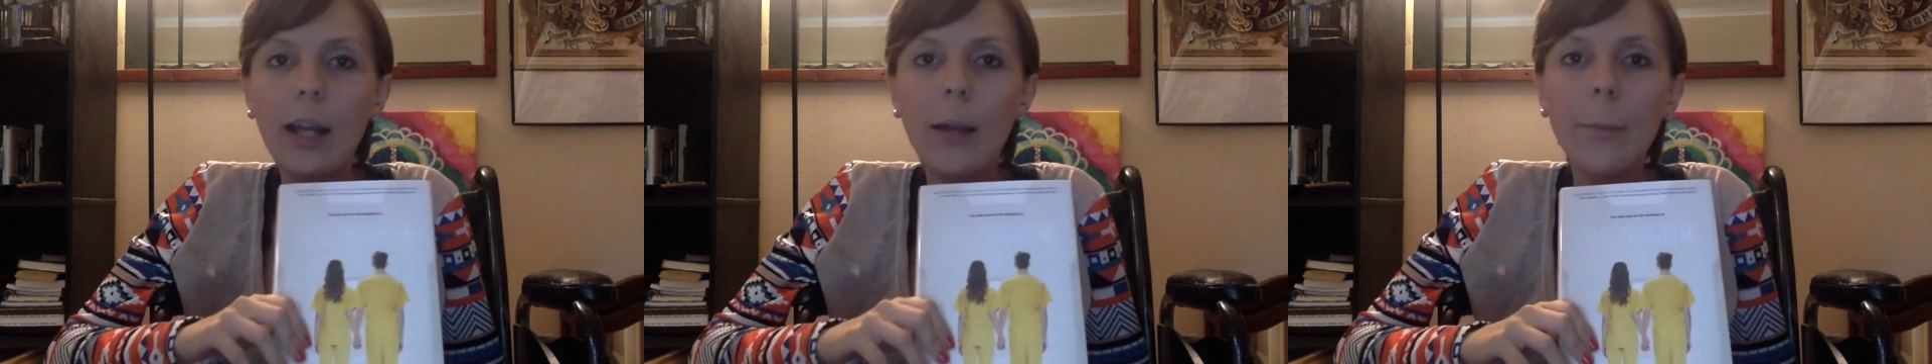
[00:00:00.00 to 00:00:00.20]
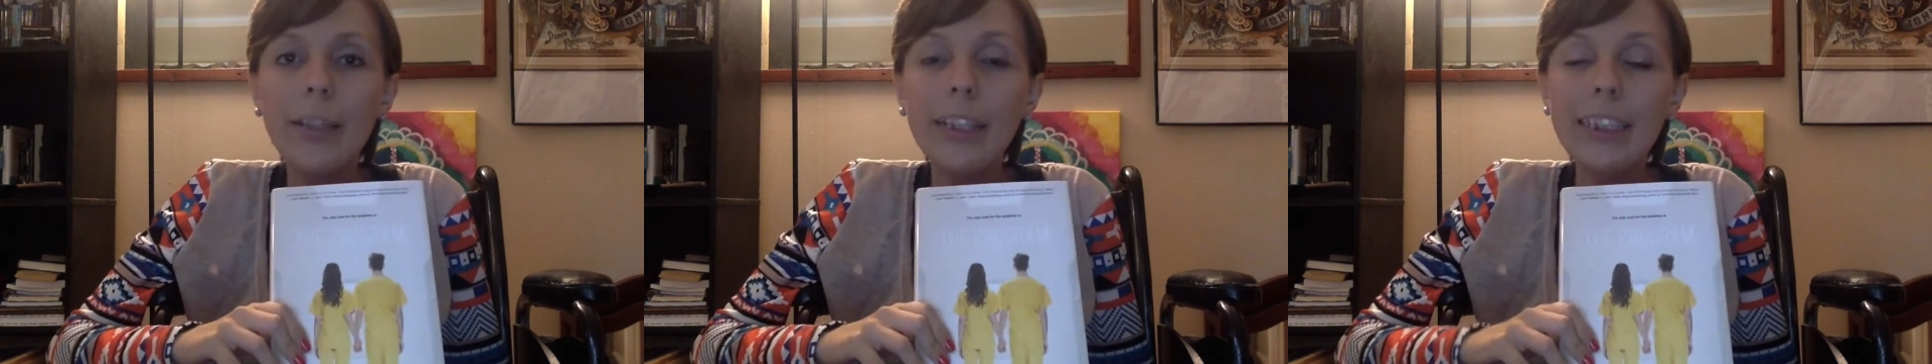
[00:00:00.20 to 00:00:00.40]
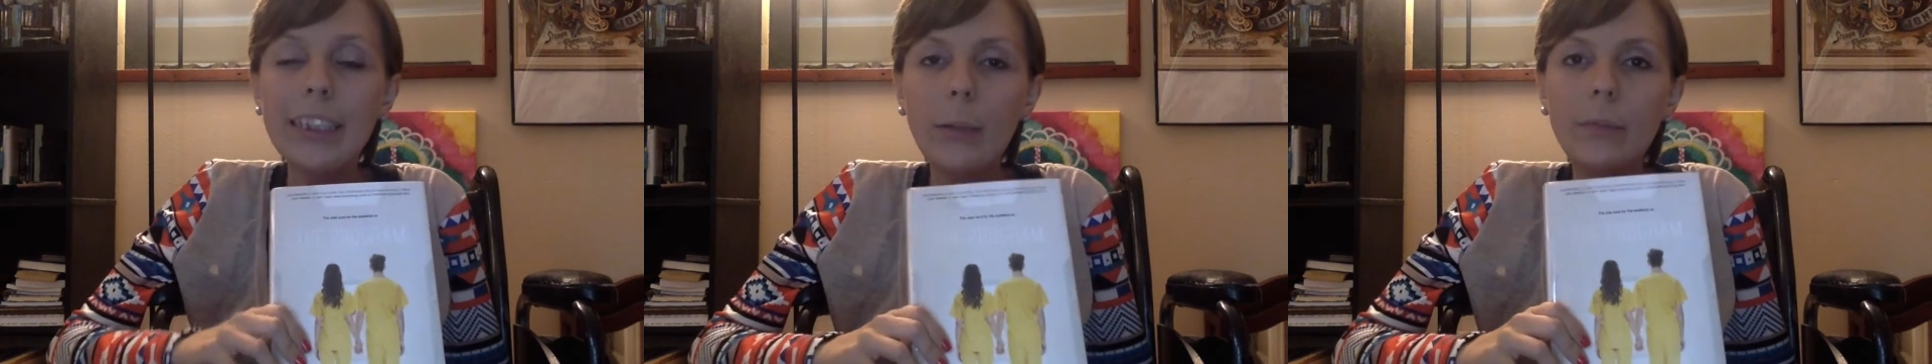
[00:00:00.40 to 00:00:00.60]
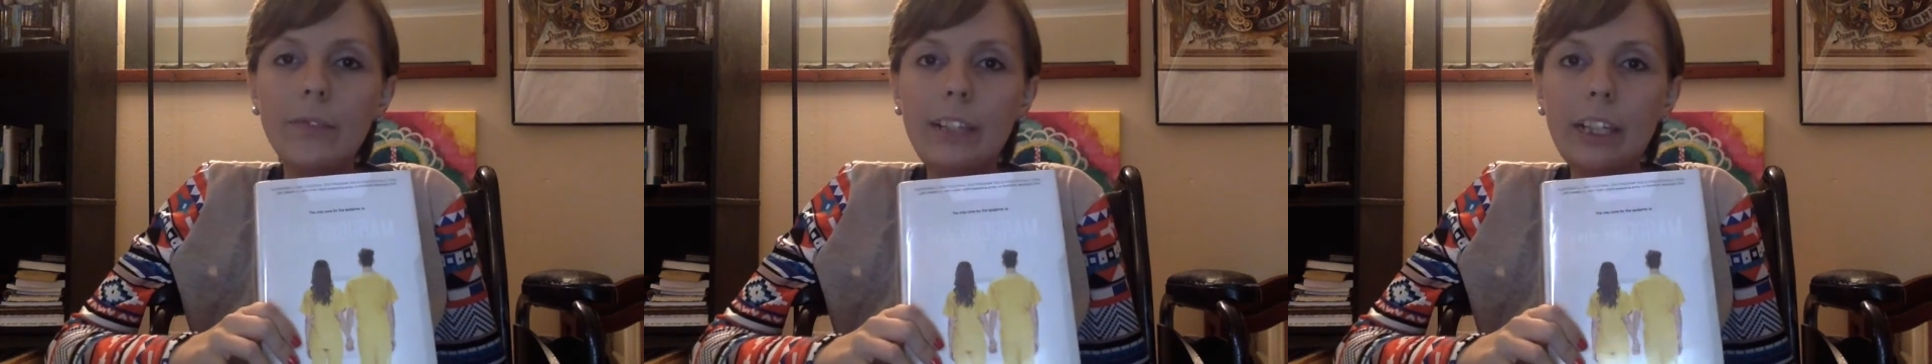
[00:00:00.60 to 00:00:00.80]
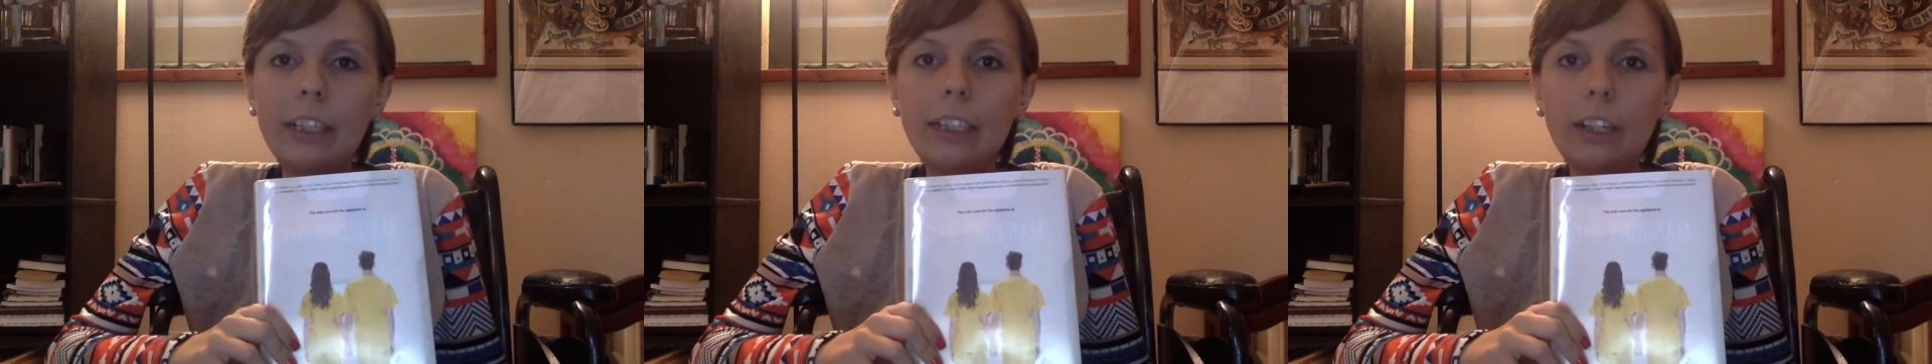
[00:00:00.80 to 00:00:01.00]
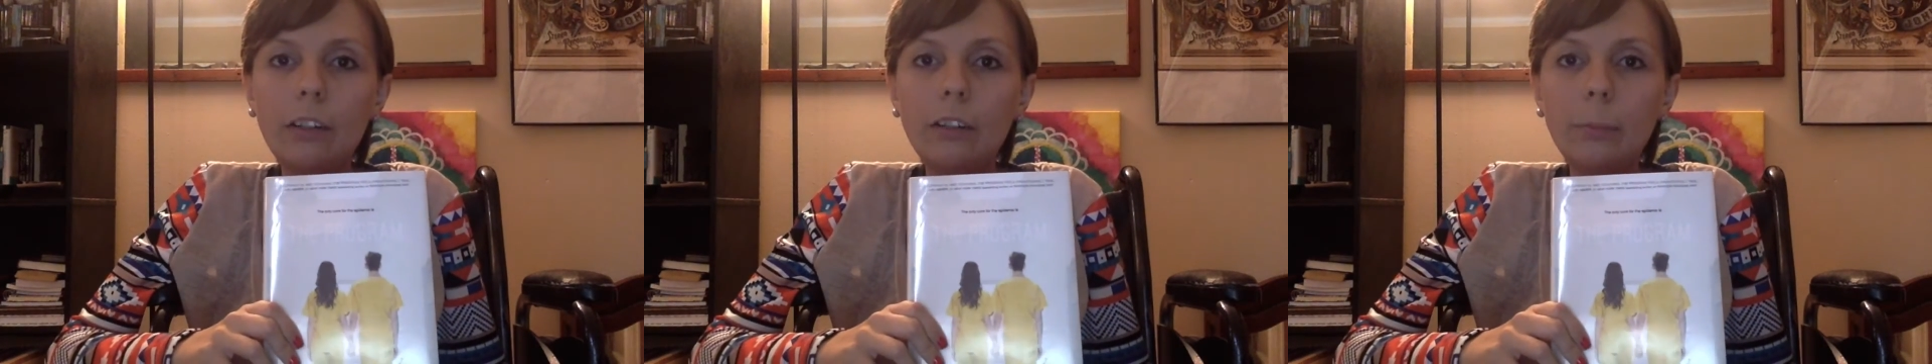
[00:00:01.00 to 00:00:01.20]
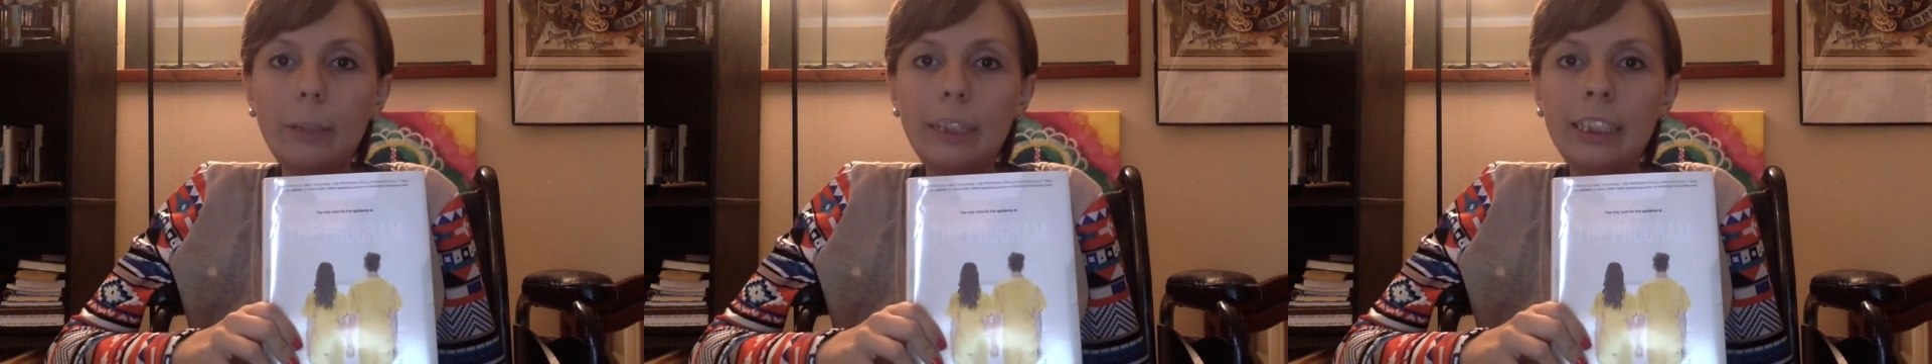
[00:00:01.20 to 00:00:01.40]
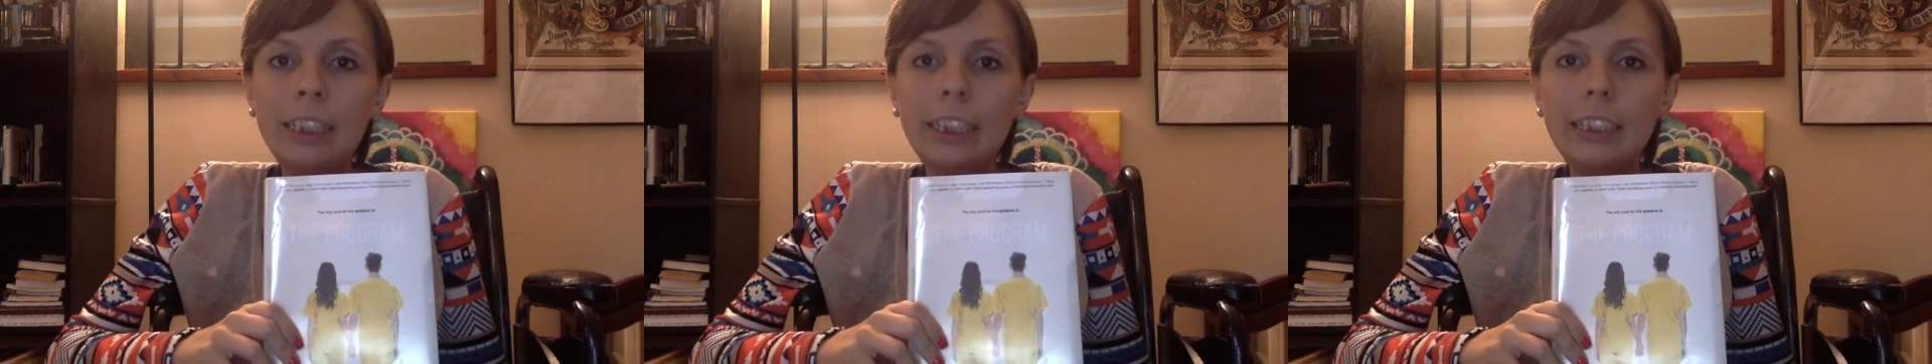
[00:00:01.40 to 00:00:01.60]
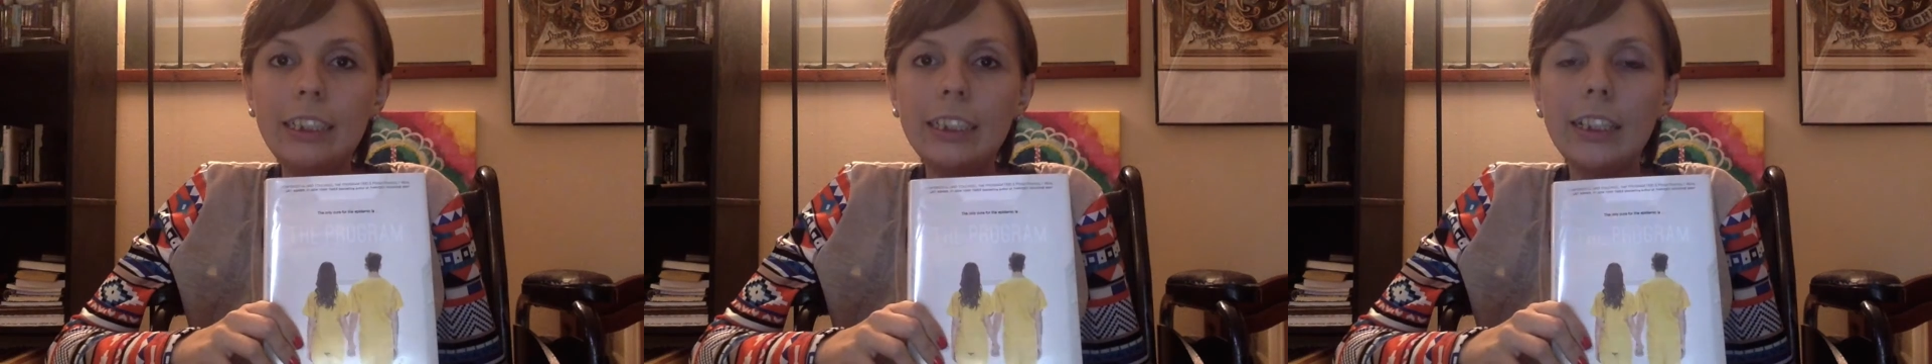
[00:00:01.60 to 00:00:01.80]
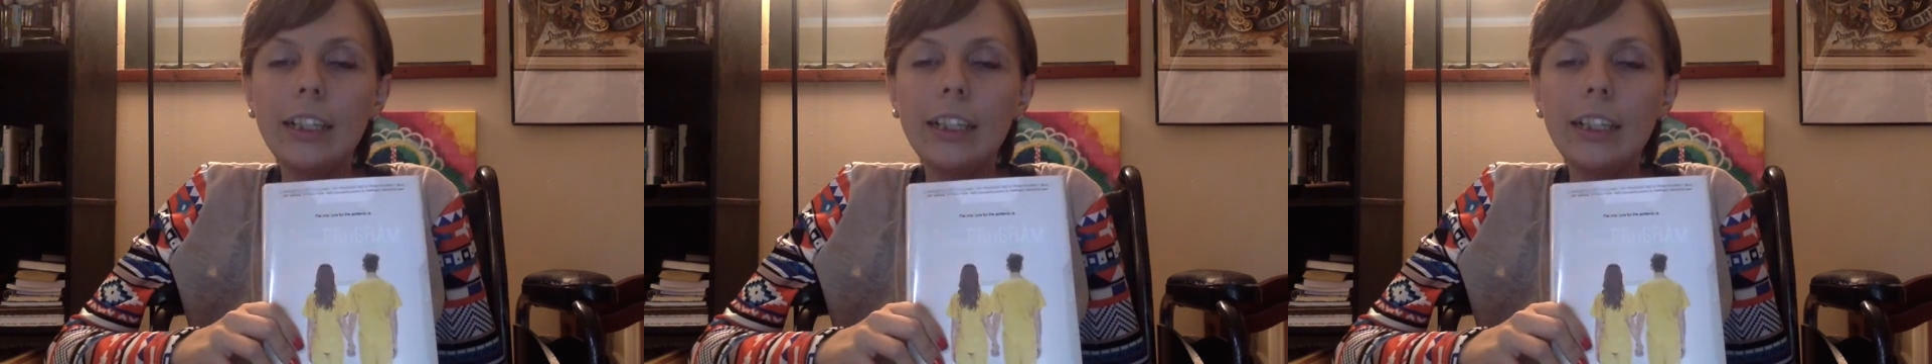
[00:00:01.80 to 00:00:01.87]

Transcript: because they were very codependent.